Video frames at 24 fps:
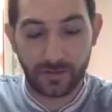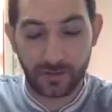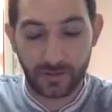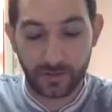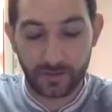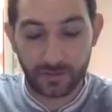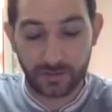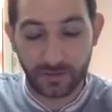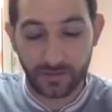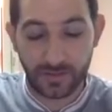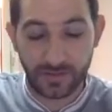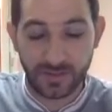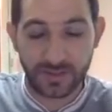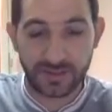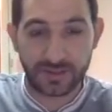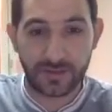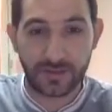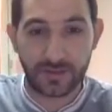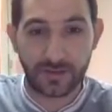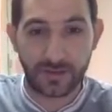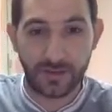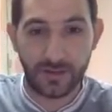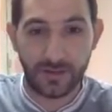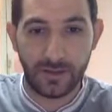on
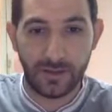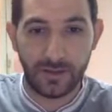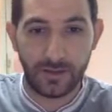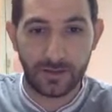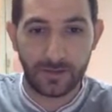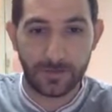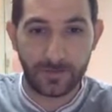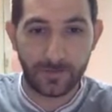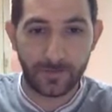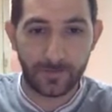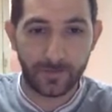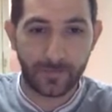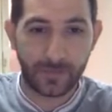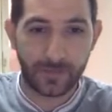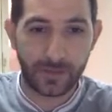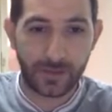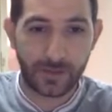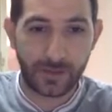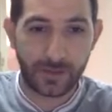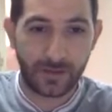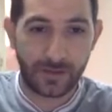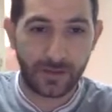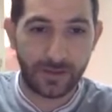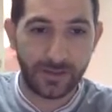these three
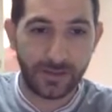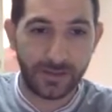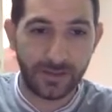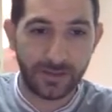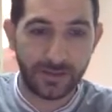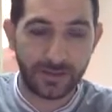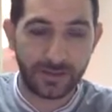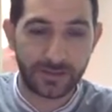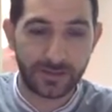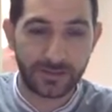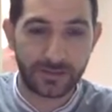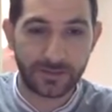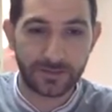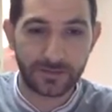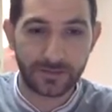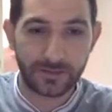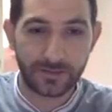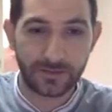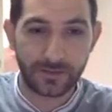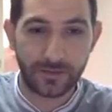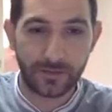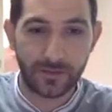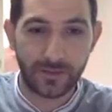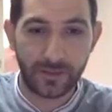ideas:
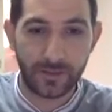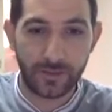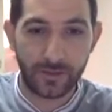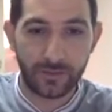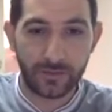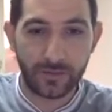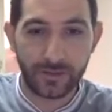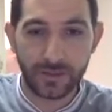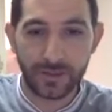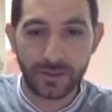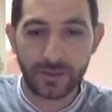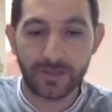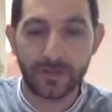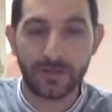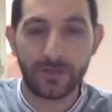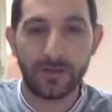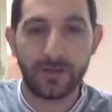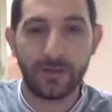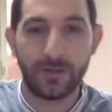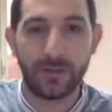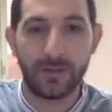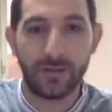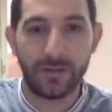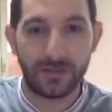the union,
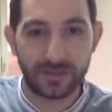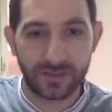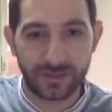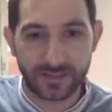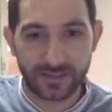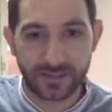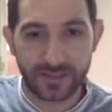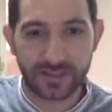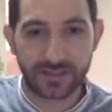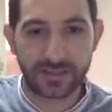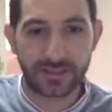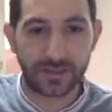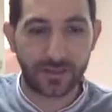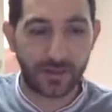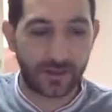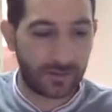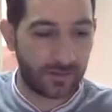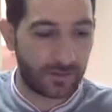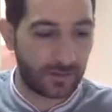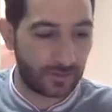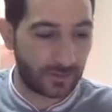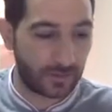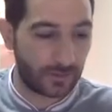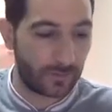the intersection, and
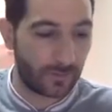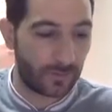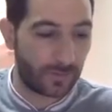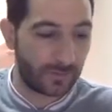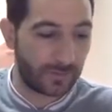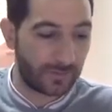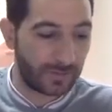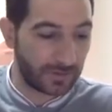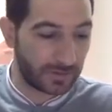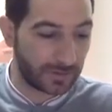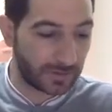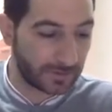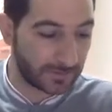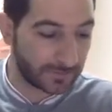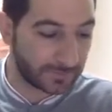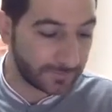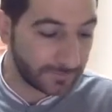the complement.